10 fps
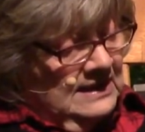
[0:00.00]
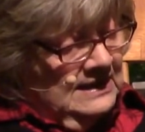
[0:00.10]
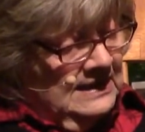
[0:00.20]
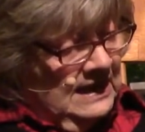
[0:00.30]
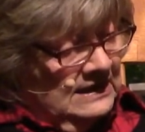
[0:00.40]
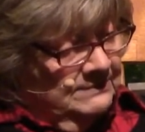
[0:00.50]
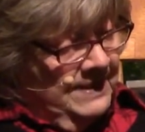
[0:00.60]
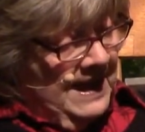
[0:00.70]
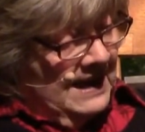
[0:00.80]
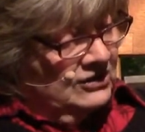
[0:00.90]
He
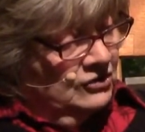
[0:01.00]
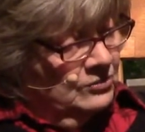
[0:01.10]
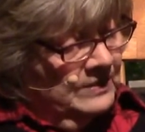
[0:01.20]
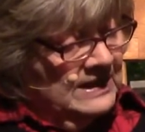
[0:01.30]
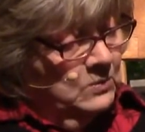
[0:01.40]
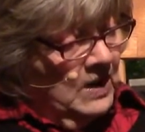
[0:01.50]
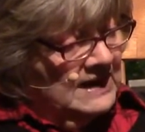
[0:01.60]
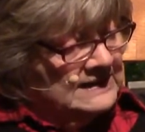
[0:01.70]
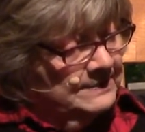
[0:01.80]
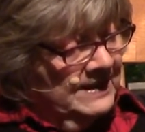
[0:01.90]
unpacked 3
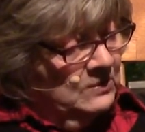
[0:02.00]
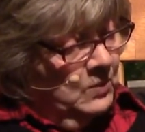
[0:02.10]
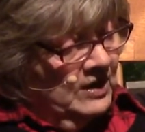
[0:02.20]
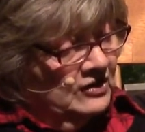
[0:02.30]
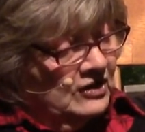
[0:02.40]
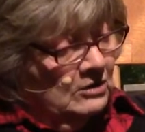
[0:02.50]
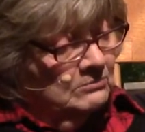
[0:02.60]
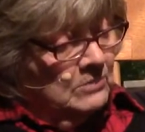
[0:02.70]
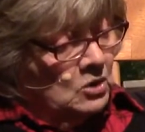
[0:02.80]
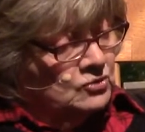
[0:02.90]
wise men wearing their
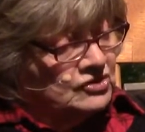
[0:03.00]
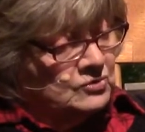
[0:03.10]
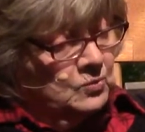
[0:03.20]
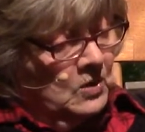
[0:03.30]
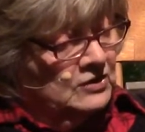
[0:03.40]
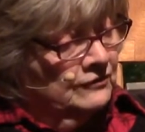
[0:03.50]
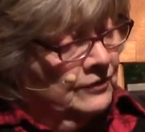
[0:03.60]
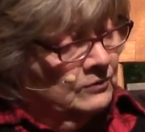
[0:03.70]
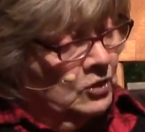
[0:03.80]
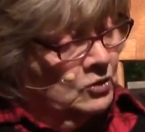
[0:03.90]
most
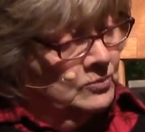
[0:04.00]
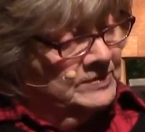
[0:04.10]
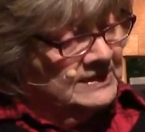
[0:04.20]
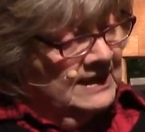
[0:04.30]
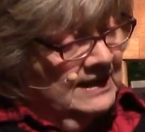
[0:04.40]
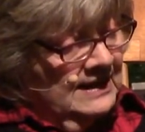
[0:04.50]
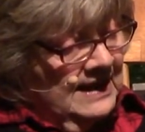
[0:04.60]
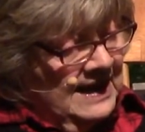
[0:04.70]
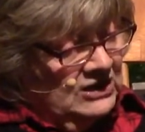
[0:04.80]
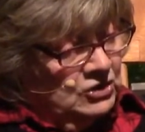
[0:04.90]
wonderful robes,
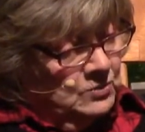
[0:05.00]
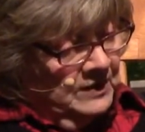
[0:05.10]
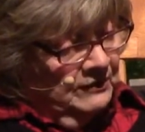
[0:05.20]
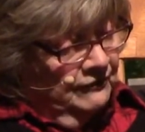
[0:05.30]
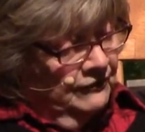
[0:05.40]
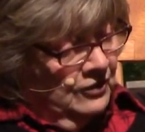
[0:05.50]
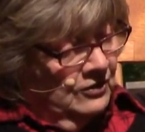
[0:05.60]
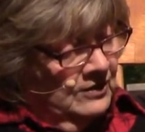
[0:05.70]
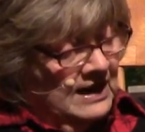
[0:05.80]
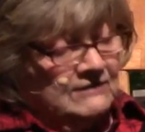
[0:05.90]
edged with
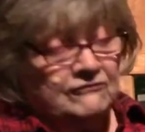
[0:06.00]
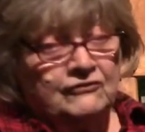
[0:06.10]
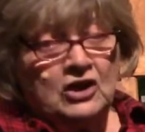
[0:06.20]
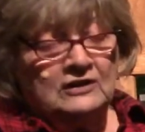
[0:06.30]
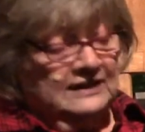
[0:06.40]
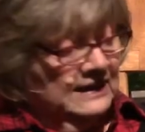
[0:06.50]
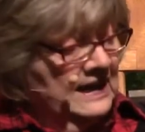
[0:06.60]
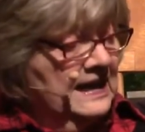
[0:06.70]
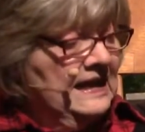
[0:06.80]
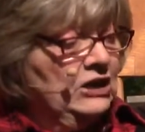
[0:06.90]
fur and falling
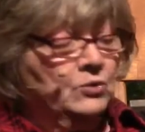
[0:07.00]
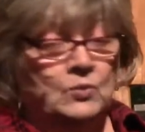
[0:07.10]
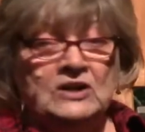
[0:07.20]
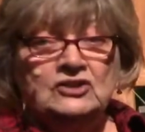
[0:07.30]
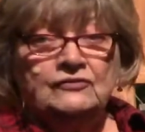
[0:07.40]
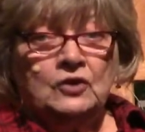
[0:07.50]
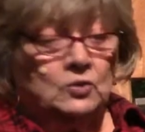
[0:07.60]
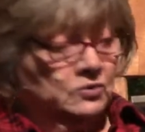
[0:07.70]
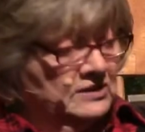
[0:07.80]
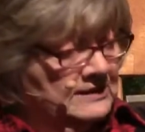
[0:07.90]
in rich
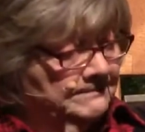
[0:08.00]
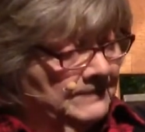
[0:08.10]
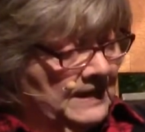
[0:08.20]
folds.